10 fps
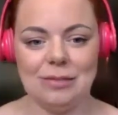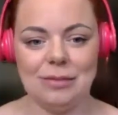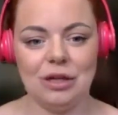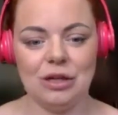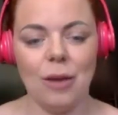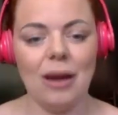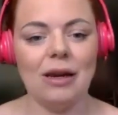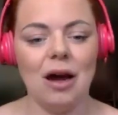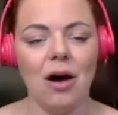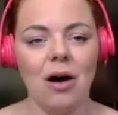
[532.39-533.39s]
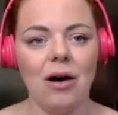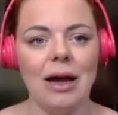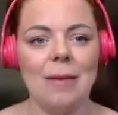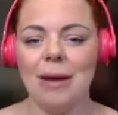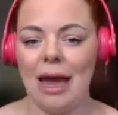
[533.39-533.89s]
because when I
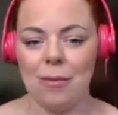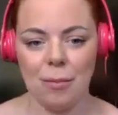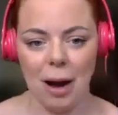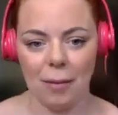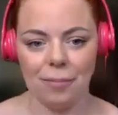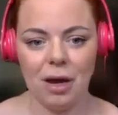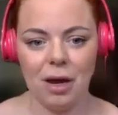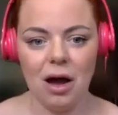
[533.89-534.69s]
became a mum,